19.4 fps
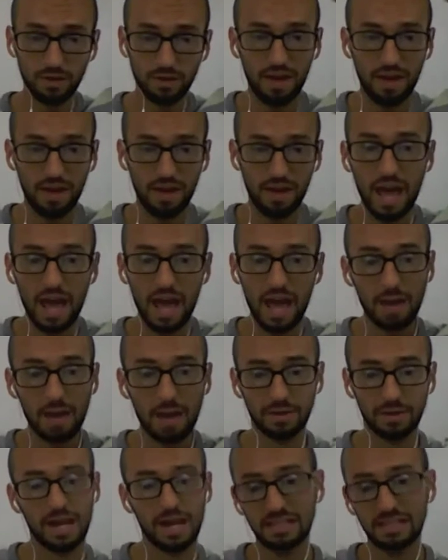had I stayed in
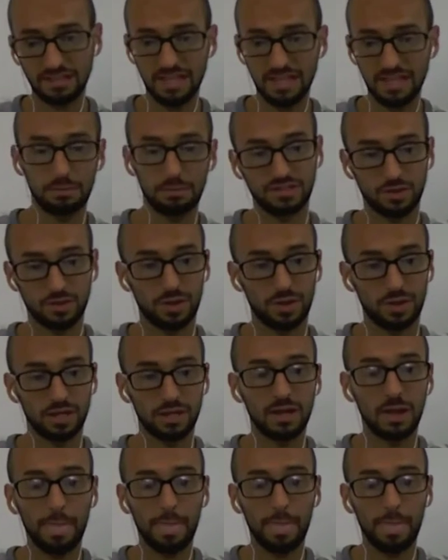Minnesota
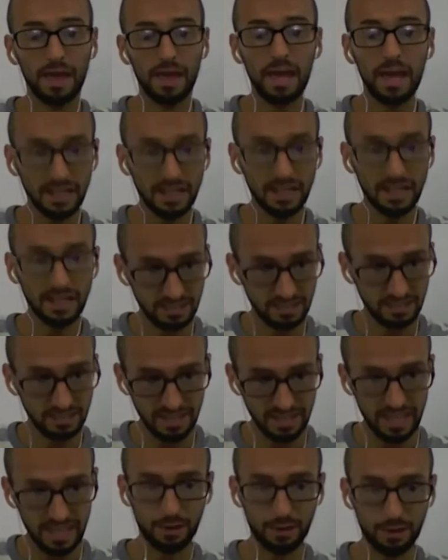and stayed around those,
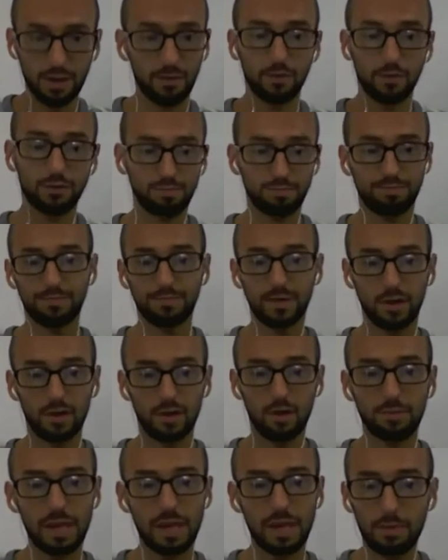people
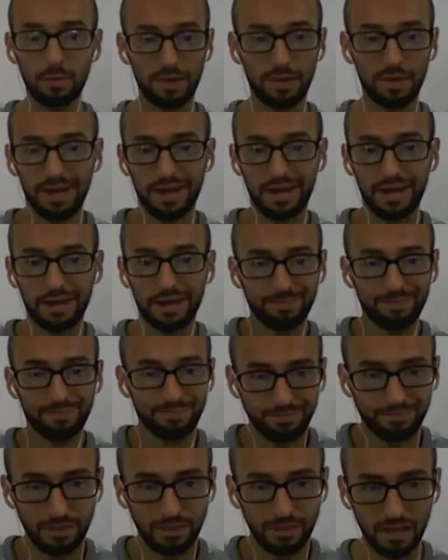that
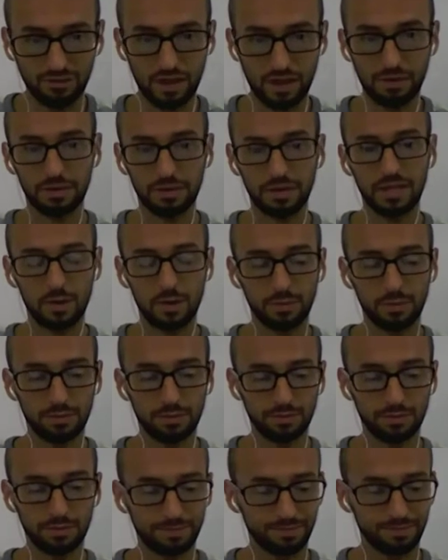generally,
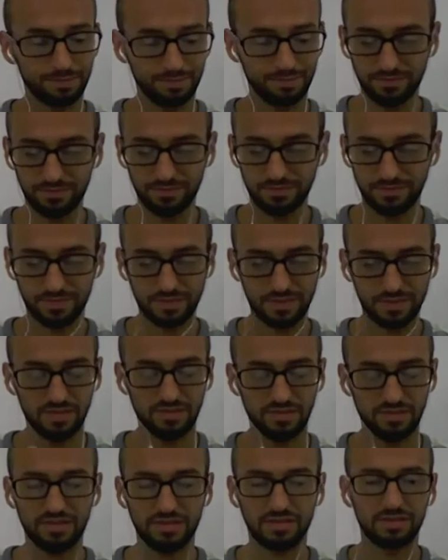just are
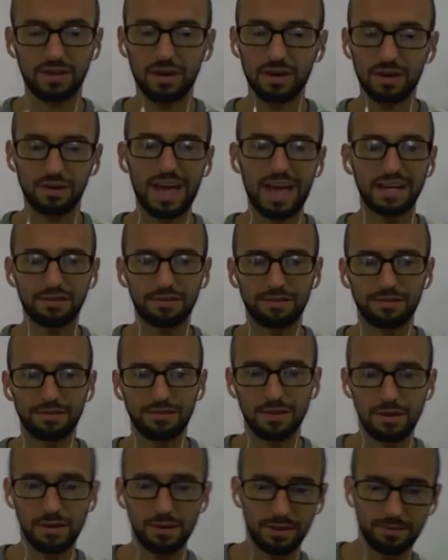negative,
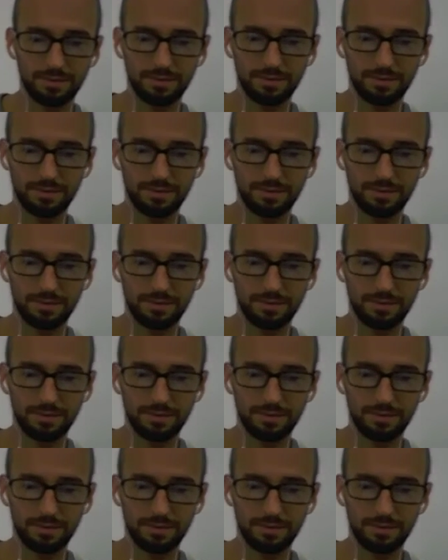and